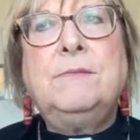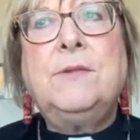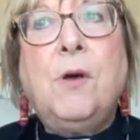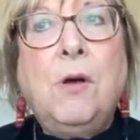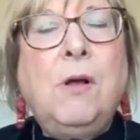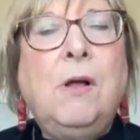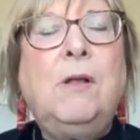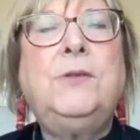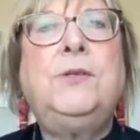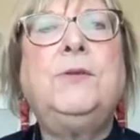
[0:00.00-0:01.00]

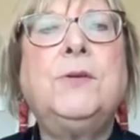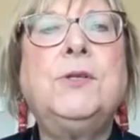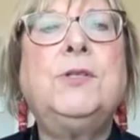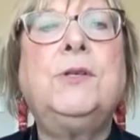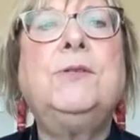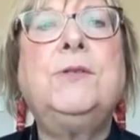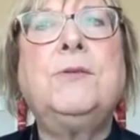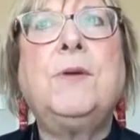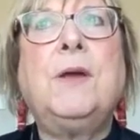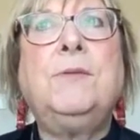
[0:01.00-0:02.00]
call to Christians
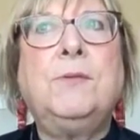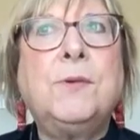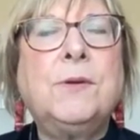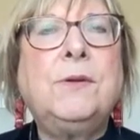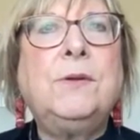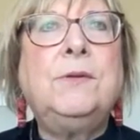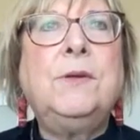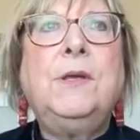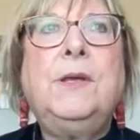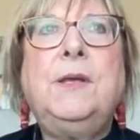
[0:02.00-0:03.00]
throughout the world,
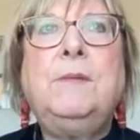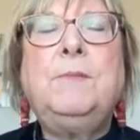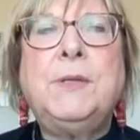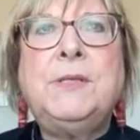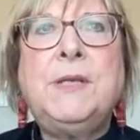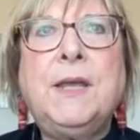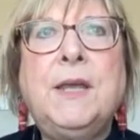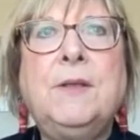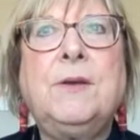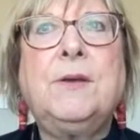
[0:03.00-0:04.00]
in
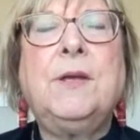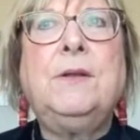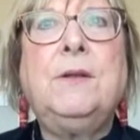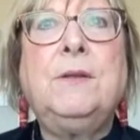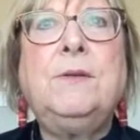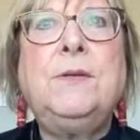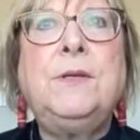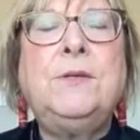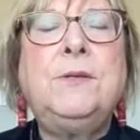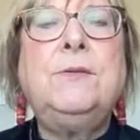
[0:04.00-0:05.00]
particular,
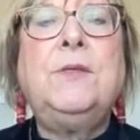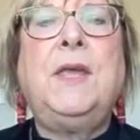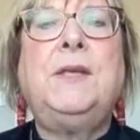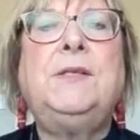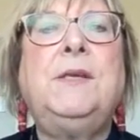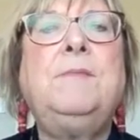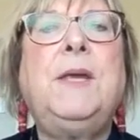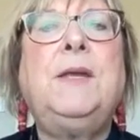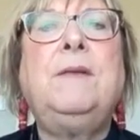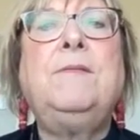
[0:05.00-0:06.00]
included two things that
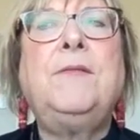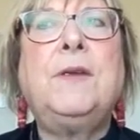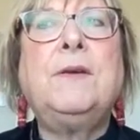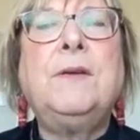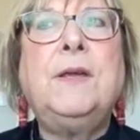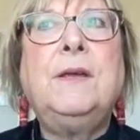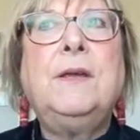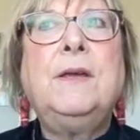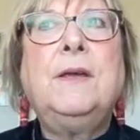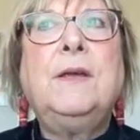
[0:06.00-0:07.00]
made it very
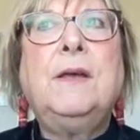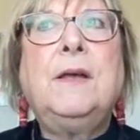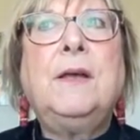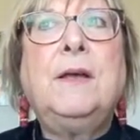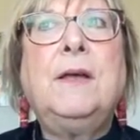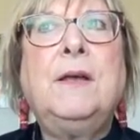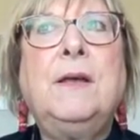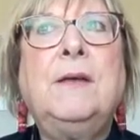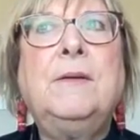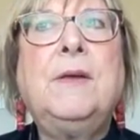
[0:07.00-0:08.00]

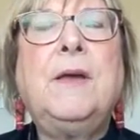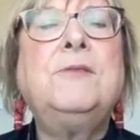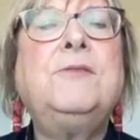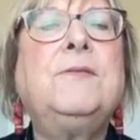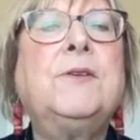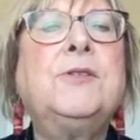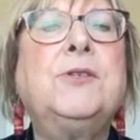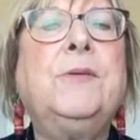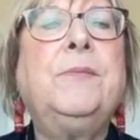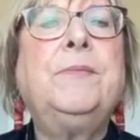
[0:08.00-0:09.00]
uh,
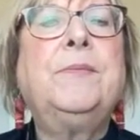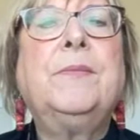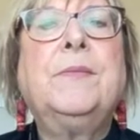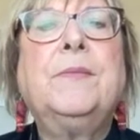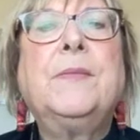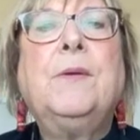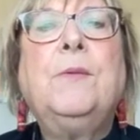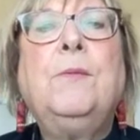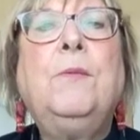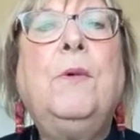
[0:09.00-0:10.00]
controversial.
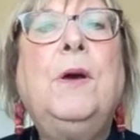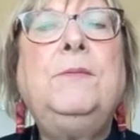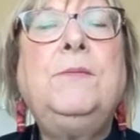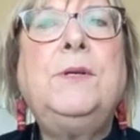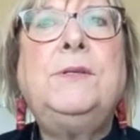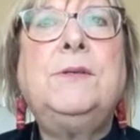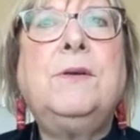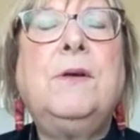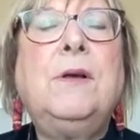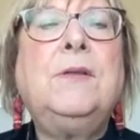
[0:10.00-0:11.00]
One was to
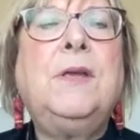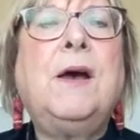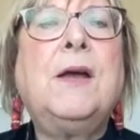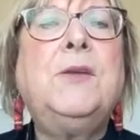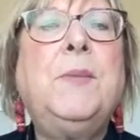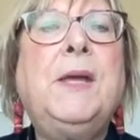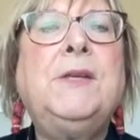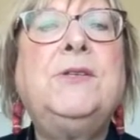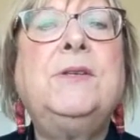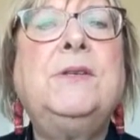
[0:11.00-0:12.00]
call the
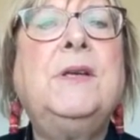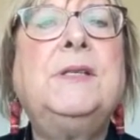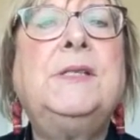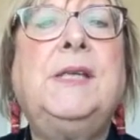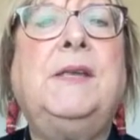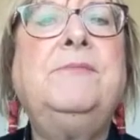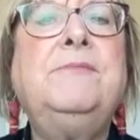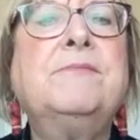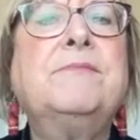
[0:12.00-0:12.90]
occupation a sin,